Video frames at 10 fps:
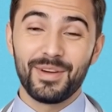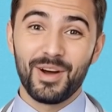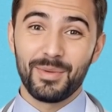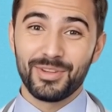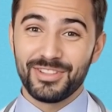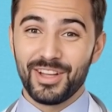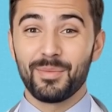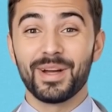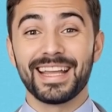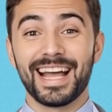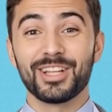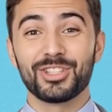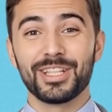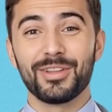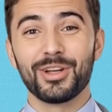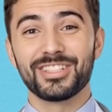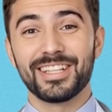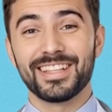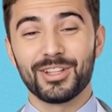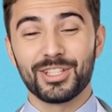Almost nobody actually looks
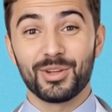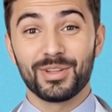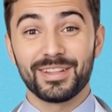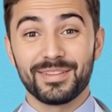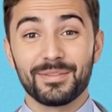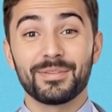at their urine.